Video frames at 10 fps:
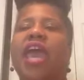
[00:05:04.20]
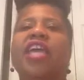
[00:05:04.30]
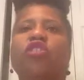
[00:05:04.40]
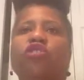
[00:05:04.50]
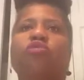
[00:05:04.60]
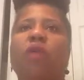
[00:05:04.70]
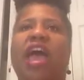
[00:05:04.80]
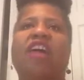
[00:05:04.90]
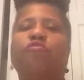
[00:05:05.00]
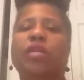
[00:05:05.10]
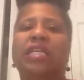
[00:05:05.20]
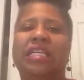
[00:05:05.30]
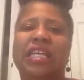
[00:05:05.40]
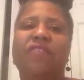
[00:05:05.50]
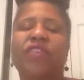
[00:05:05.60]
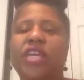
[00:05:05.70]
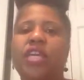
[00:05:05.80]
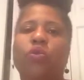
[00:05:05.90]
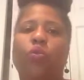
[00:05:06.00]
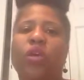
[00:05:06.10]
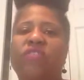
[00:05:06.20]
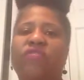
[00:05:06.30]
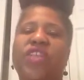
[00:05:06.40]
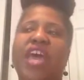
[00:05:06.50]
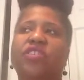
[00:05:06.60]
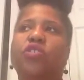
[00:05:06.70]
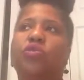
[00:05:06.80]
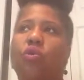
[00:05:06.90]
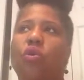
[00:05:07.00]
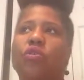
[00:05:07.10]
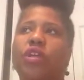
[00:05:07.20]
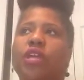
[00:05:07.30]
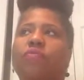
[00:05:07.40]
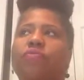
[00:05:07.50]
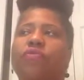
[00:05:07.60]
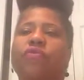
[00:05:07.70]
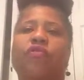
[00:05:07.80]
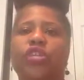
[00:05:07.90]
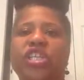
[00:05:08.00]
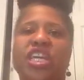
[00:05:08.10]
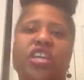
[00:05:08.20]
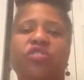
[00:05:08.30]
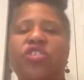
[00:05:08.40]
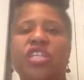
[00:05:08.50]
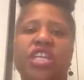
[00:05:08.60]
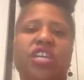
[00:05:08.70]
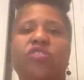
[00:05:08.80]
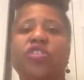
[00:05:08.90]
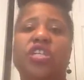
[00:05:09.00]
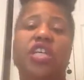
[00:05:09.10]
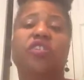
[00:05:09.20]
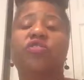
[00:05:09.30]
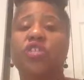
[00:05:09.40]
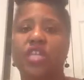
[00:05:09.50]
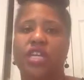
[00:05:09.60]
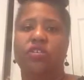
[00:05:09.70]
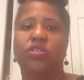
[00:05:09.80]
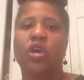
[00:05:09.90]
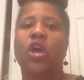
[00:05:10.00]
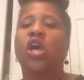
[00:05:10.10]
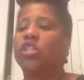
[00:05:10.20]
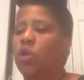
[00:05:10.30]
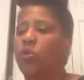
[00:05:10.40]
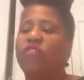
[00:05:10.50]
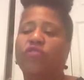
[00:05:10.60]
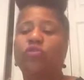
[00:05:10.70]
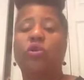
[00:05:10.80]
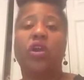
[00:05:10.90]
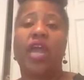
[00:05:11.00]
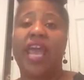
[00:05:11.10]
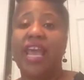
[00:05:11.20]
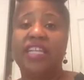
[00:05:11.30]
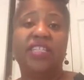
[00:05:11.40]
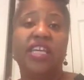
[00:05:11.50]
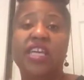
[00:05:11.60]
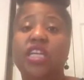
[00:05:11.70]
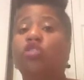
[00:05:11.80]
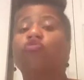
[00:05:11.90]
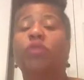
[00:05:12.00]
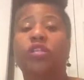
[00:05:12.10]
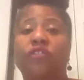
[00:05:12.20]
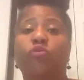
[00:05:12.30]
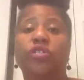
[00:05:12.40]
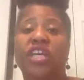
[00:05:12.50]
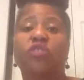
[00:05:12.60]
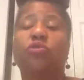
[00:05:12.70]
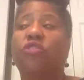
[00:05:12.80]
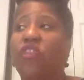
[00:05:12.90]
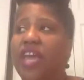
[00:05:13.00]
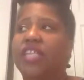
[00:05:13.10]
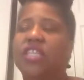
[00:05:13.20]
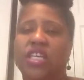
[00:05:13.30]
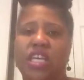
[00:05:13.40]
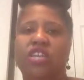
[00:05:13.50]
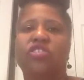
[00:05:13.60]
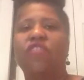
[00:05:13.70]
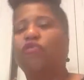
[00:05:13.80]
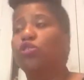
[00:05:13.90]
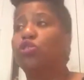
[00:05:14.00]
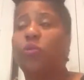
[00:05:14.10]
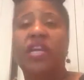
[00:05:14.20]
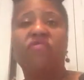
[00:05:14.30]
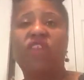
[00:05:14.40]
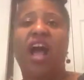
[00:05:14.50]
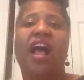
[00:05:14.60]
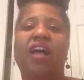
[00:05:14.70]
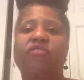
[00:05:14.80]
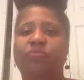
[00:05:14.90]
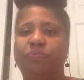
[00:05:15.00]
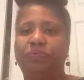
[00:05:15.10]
and you have been living with that story for years and years and years and years. So if you are 18, you've been living with that story for 18 years. If you're 25,